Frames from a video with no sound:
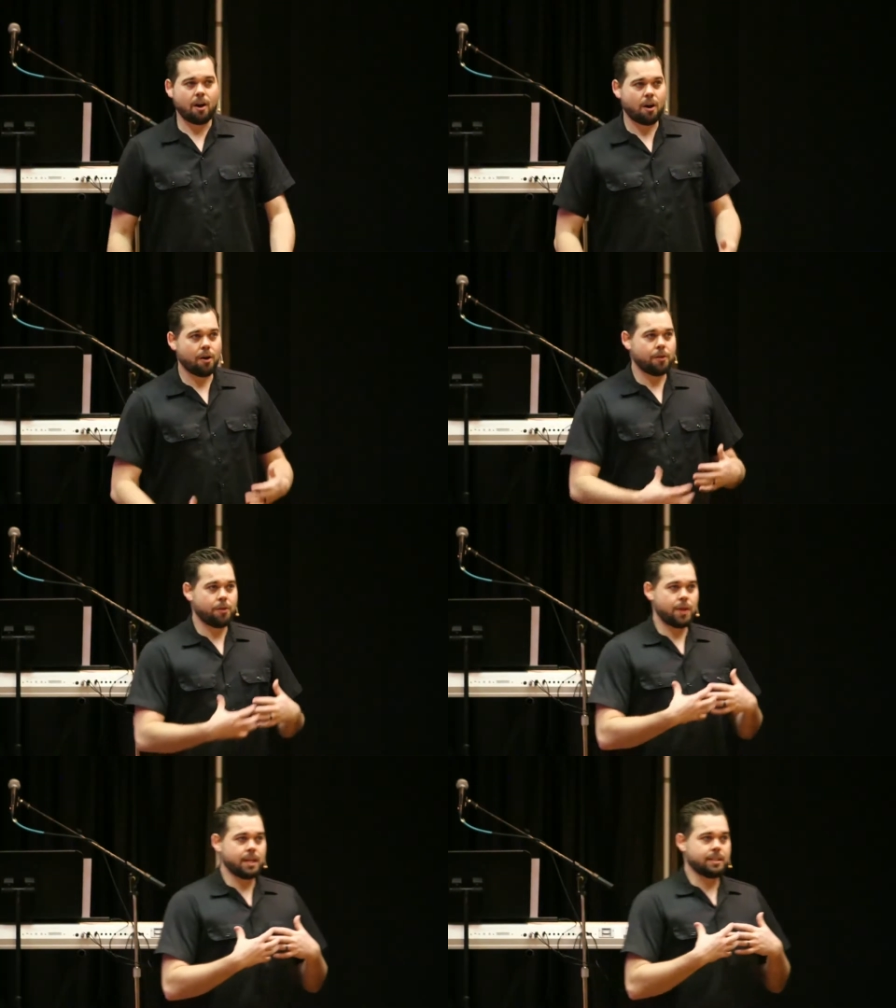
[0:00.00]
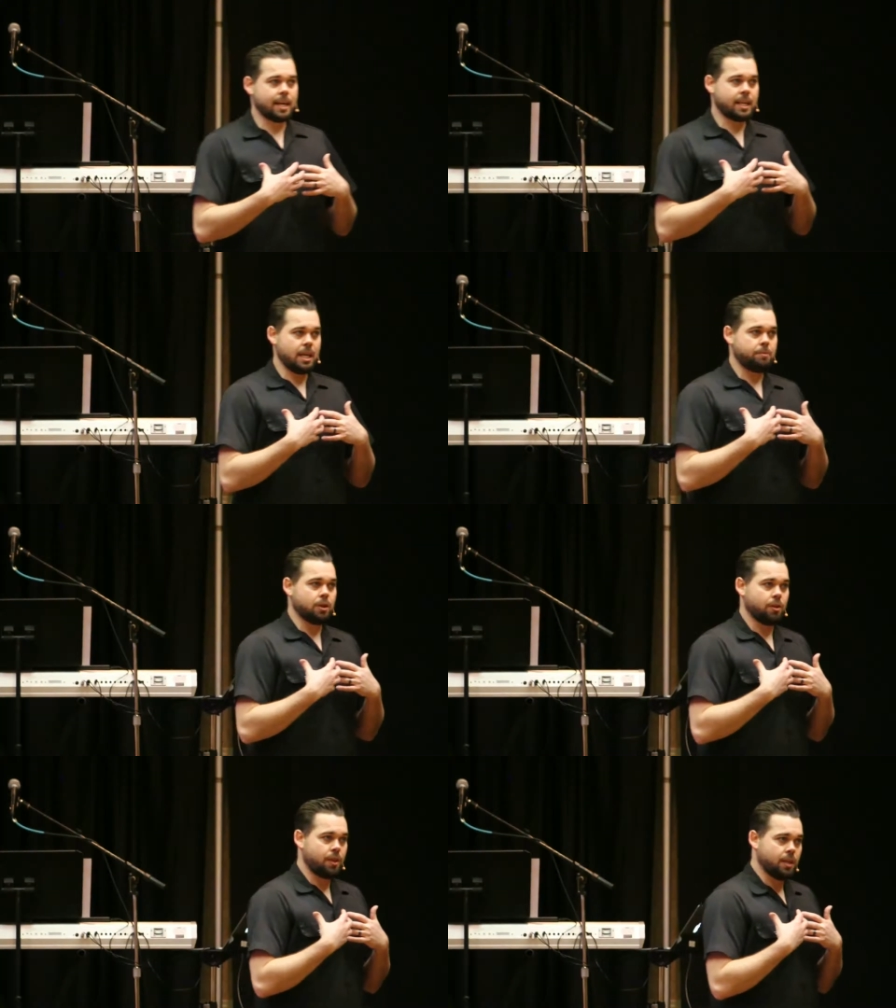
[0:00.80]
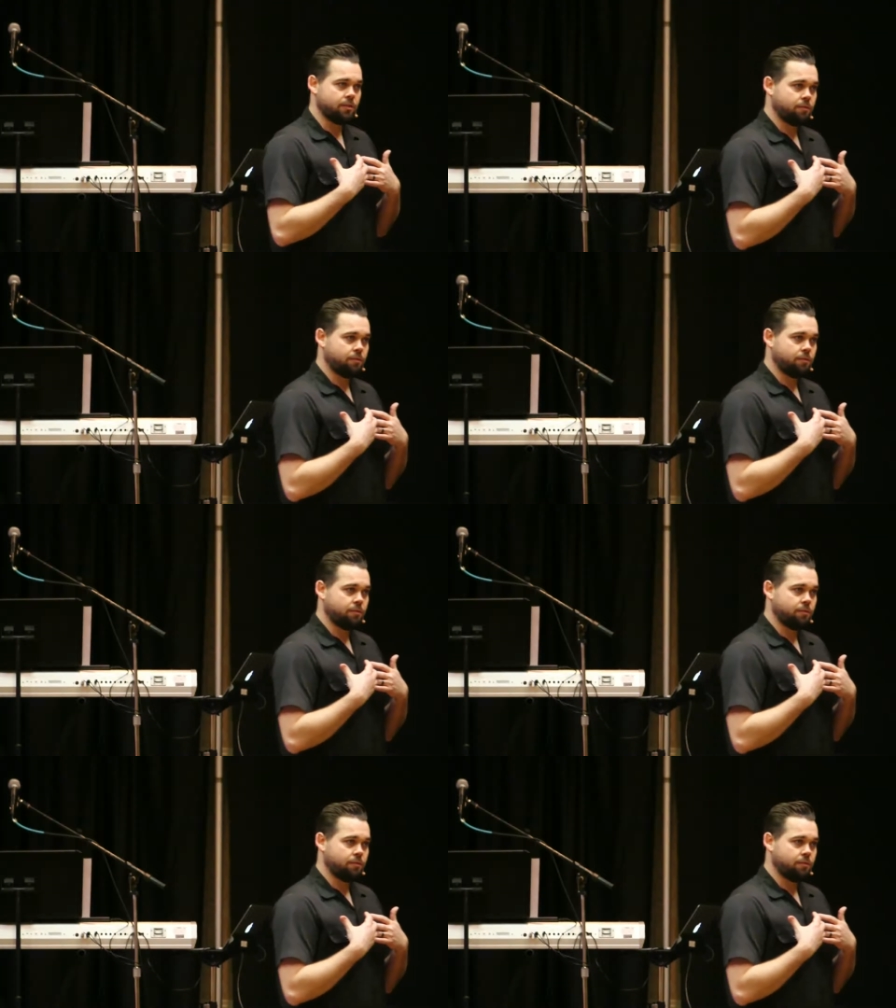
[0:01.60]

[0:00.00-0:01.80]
All the things that keep the things